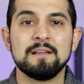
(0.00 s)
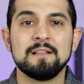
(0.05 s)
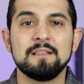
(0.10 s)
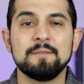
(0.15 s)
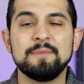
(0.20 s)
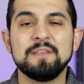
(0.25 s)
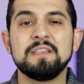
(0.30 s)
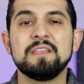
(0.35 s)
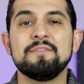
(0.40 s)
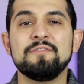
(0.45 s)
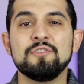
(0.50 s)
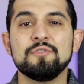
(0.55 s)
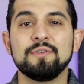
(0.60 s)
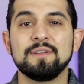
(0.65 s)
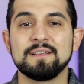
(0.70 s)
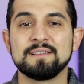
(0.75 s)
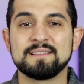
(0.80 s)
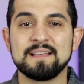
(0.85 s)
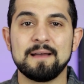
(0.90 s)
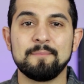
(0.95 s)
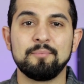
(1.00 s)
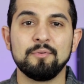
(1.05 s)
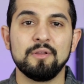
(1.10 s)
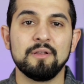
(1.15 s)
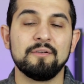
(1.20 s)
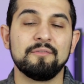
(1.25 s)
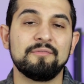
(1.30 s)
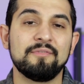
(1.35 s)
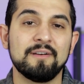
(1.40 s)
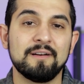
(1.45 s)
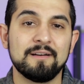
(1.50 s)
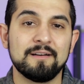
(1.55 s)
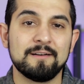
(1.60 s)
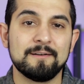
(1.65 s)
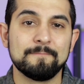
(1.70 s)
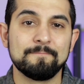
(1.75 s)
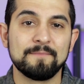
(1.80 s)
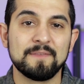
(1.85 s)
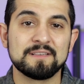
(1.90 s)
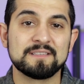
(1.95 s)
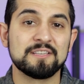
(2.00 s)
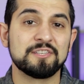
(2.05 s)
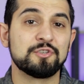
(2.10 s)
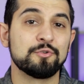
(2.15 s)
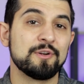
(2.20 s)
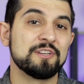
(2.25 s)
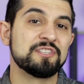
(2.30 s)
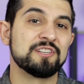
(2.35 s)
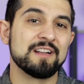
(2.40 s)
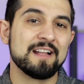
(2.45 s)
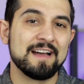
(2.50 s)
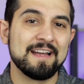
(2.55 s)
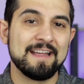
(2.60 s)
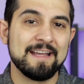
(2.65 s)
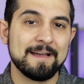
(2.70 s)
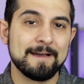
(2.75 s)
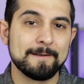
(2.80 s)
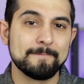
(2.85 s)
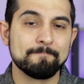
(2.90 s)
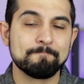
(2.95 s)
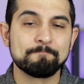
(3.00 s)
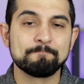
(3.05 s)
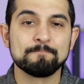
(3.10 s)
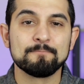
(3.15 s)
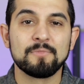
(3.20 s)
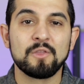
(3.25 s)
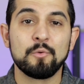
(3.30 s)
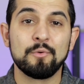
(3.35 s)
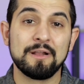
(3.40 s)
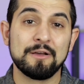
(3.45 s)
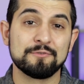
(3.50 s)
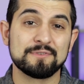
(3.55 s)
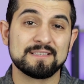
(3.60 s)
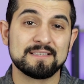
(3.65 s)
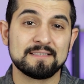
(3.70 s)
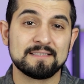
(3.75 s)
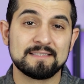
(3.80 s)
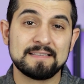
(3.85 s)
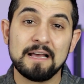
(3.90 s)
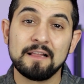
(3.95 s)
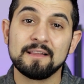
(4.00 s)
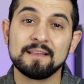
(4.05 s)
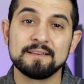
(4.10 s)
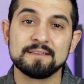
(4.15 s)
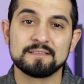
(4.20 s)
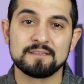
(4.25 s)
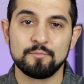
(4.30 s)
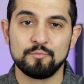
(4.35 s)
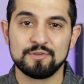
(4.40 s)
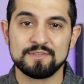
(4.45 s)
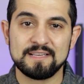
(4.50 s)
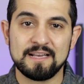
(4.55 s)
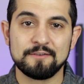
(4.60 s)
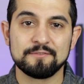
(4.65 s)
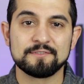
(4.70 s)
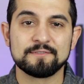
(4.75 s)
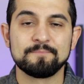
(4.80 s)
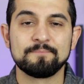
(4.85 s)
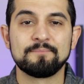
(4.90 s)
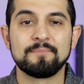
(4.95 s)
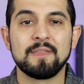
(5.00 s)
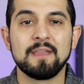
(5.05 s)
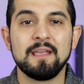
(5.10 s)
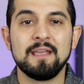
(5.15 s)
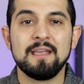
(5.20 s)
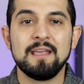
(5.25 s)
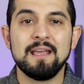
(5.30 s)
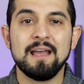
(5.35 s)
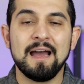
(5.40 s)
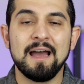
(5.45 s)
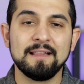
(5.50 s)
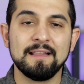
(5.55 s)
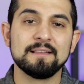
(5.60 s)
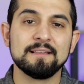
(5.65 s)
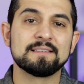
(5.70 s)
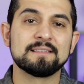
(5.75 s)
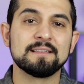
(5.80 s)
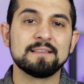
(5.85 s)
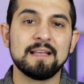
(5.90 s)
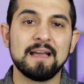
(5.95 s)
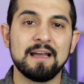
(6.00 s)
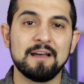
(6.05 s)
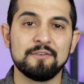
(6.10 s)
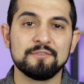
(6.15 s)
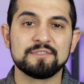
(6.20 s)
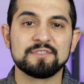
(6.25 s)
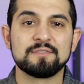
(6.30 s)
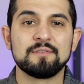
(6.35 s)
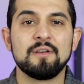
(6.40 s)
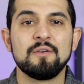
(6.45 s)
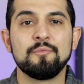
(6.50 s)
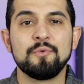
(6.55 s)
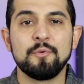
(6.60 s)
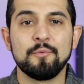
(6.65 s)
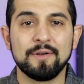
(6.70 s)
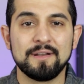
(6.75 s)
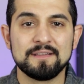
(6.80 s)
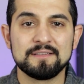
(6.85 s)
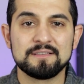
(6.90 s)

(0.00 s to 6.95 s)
Let me give you an example of a situation I had when I was selling someone's house. I listed the house, we went